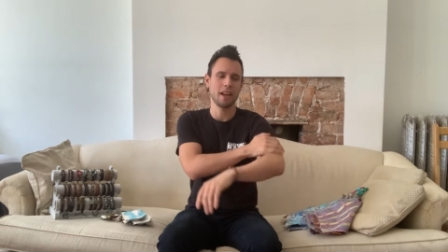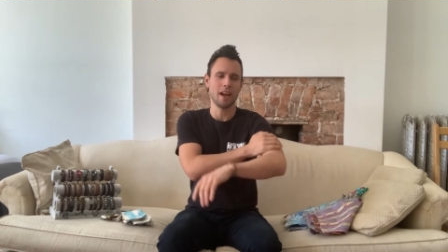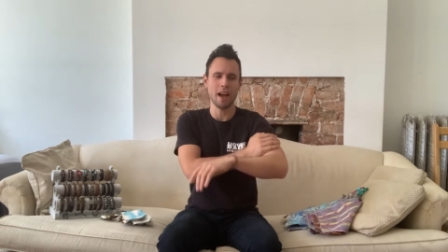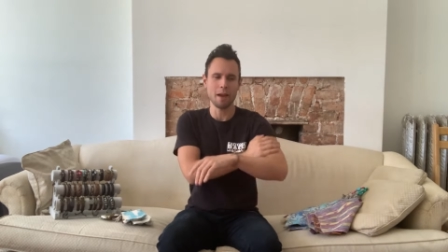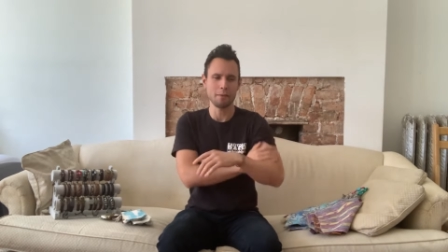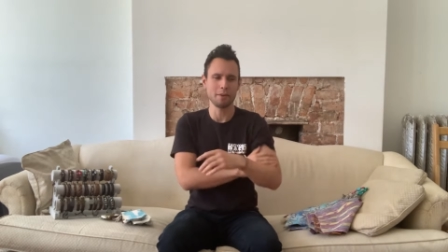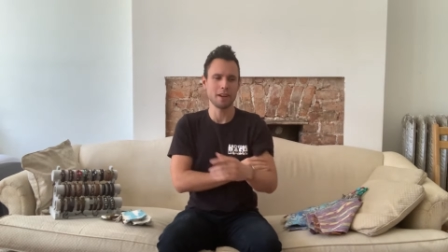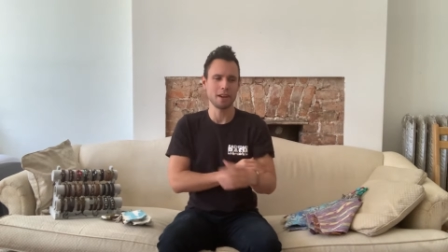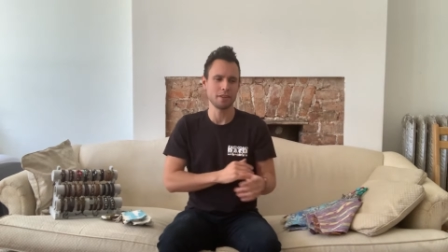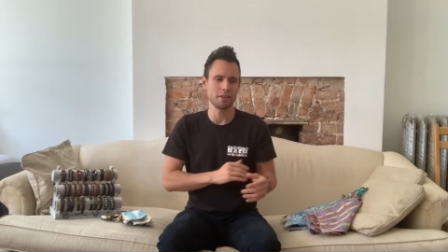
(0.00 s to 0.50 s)

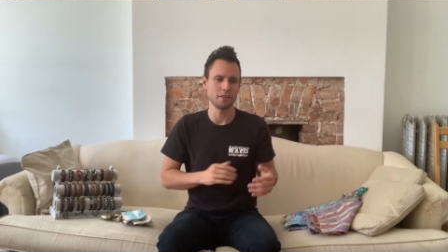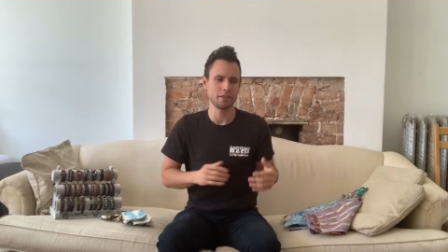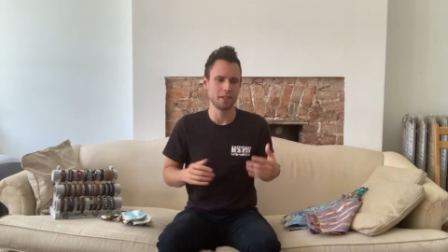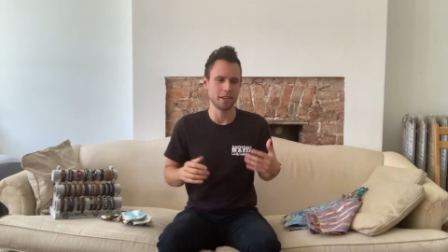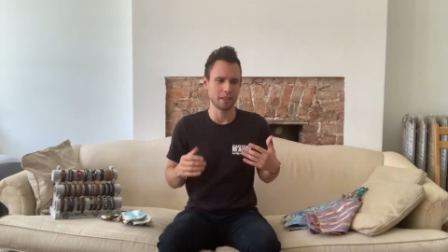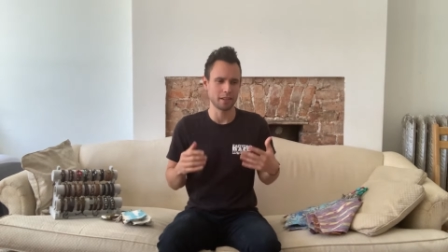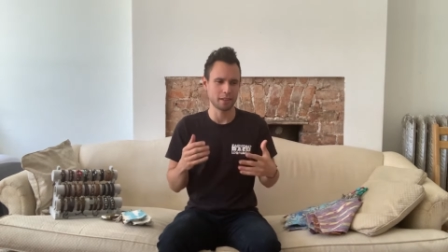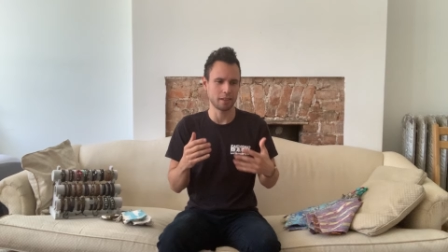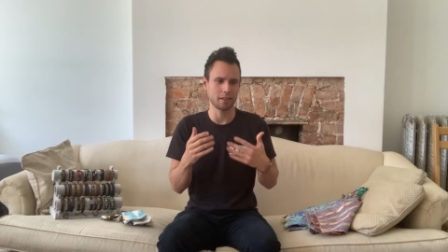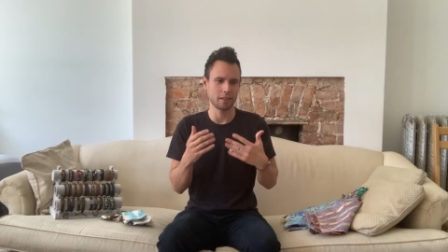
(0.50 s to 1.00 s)
I mean, I do
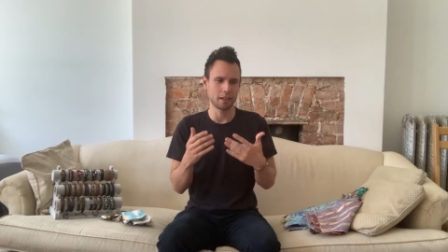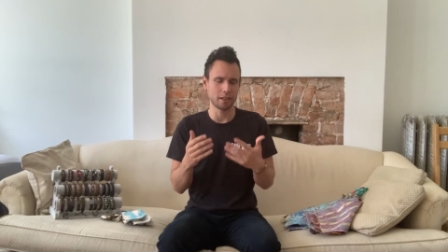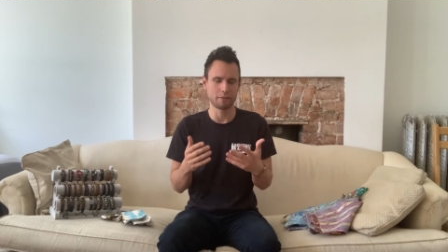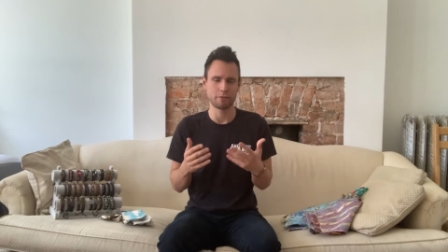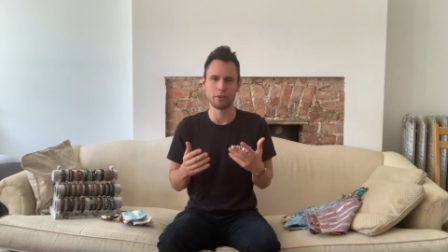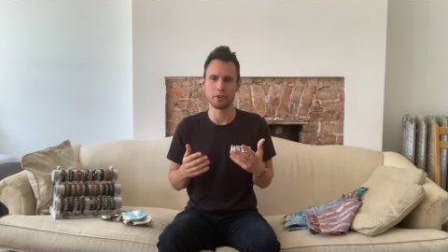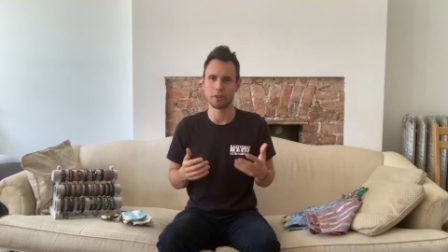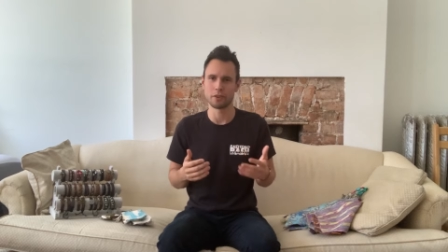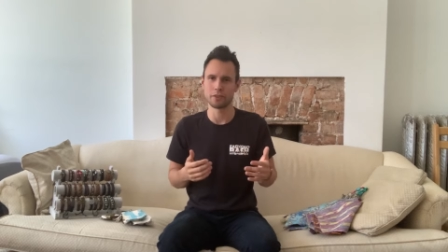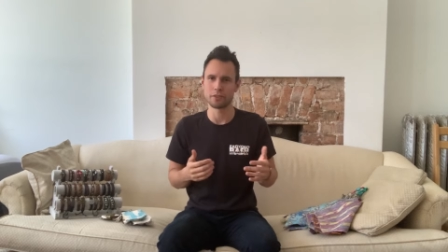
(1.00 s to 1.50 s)
take a lot
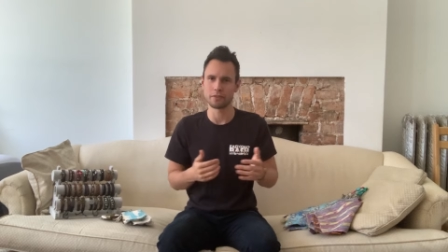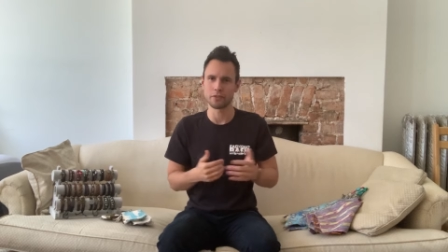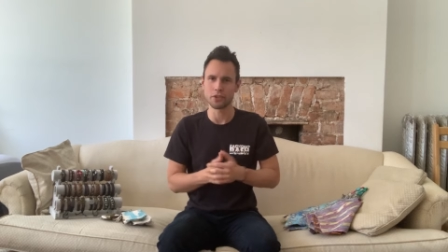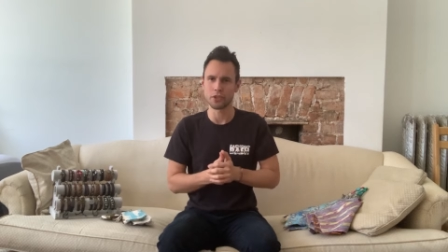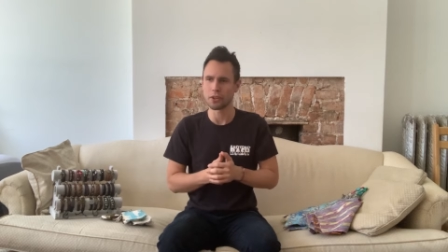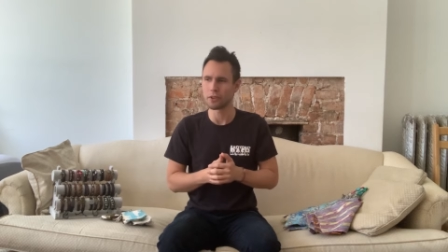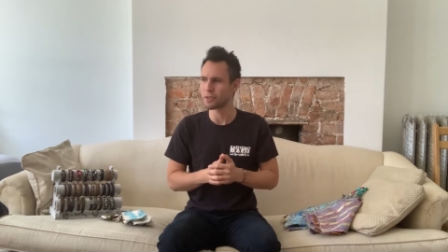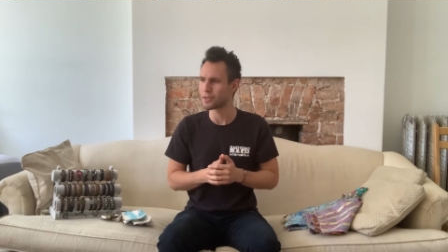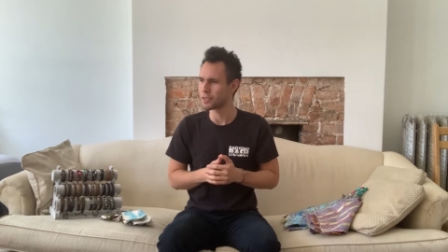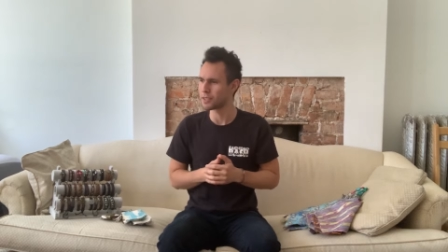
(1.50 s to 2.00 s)
of photos of
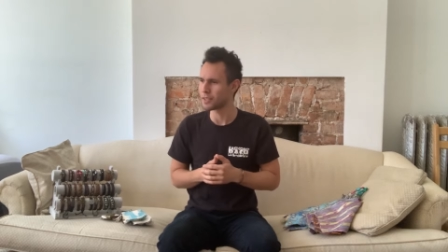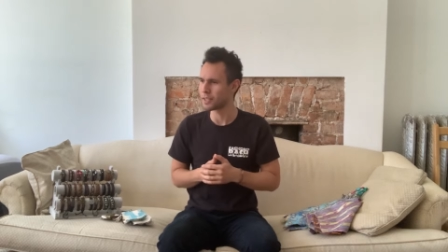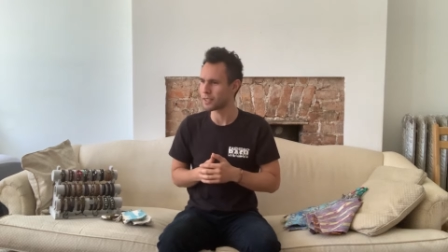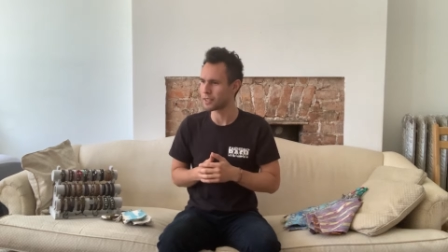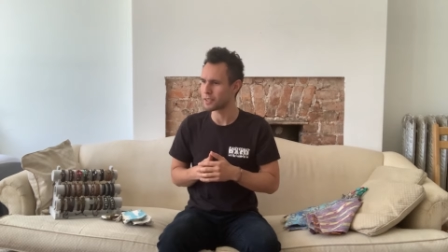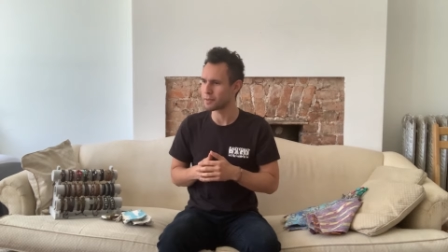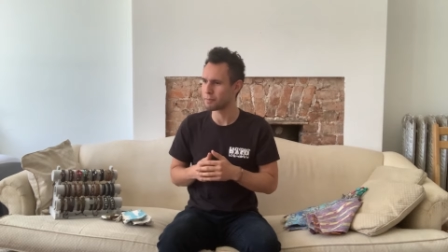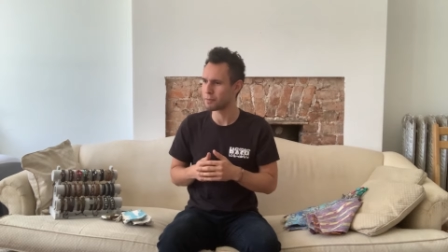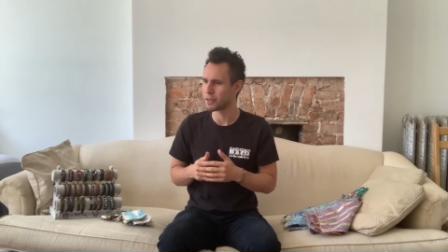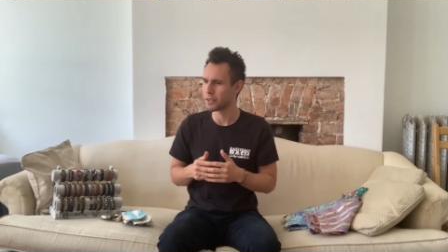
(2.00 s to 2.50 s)
shows and
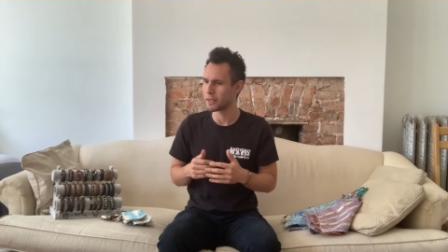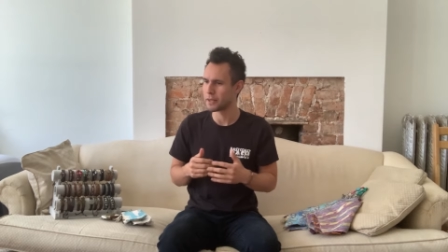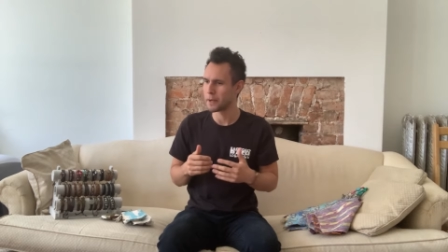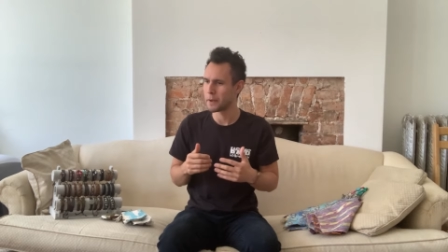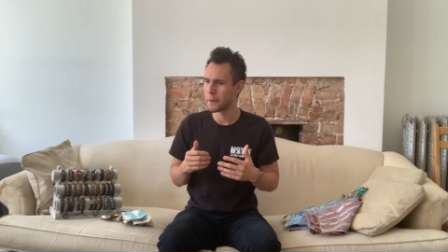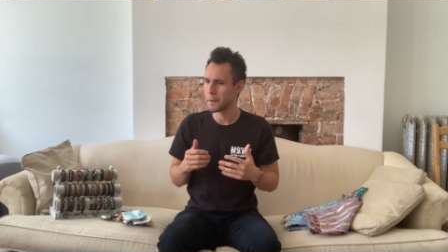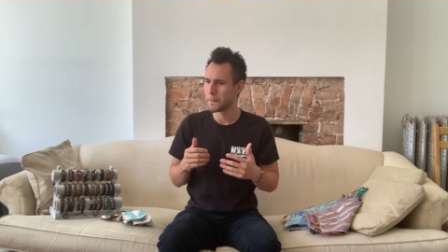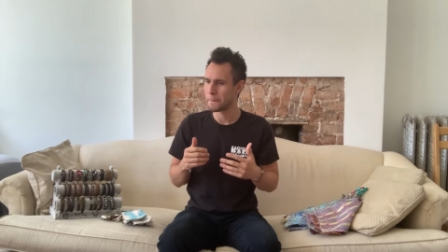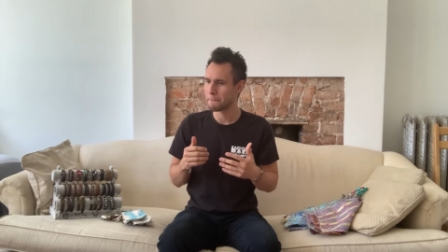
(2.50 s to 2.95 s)
things, but